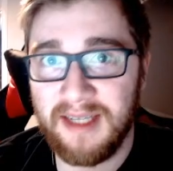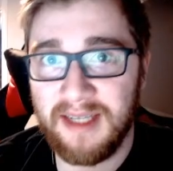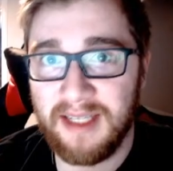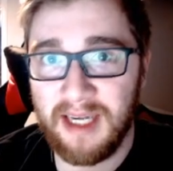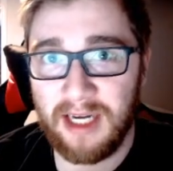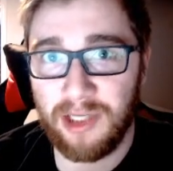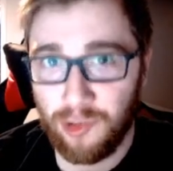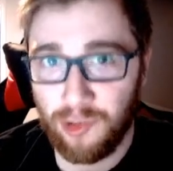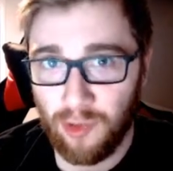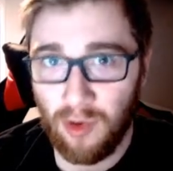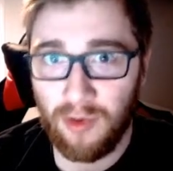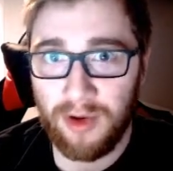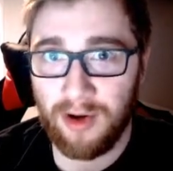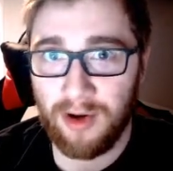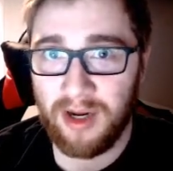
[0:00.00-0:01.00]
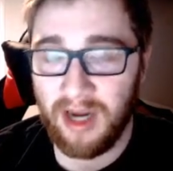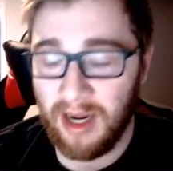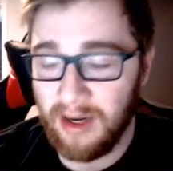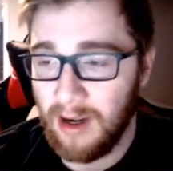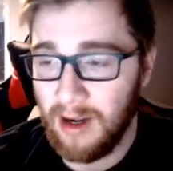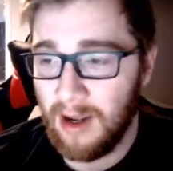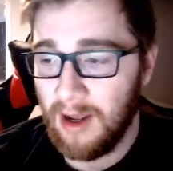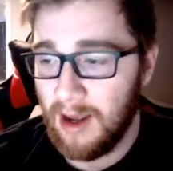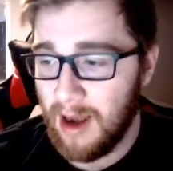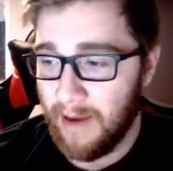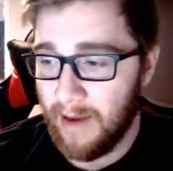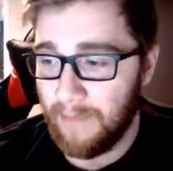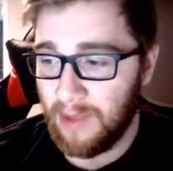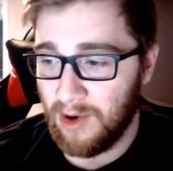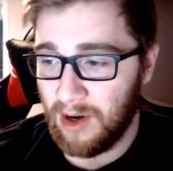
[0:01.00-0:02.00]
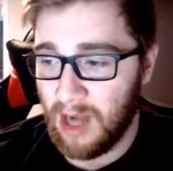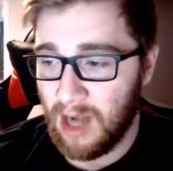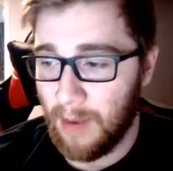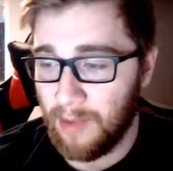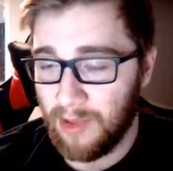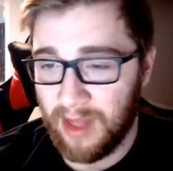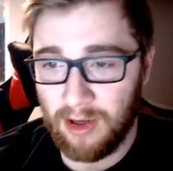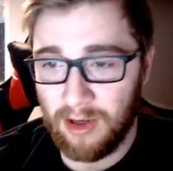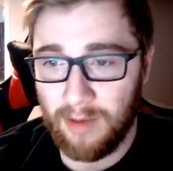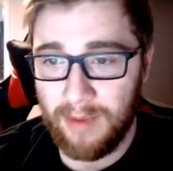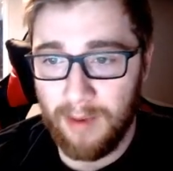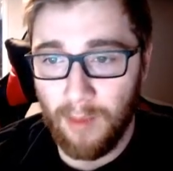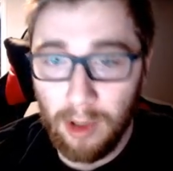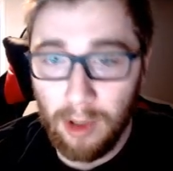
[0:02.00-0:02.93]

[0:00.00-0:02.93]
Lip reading: to control your gun. There are a couple that are a bit more